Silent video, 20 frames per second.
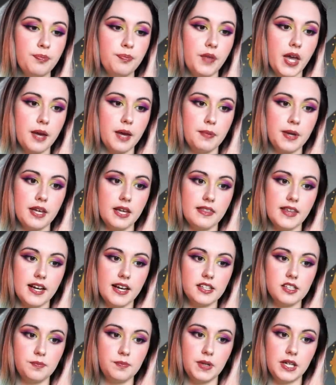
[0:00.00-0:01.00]
Maybe
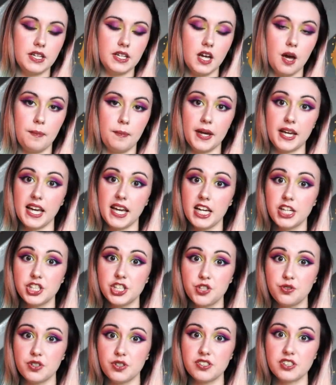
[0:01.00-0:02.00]
there's been a big
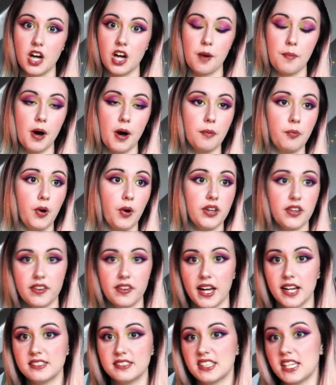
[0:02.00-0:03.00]
issue that's come up, whether
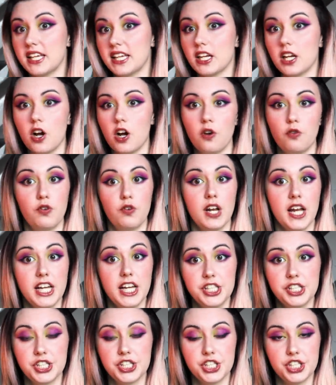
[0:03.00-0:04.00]
that's in a
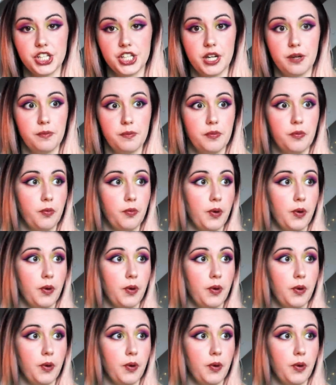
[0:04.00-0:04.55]
relationship,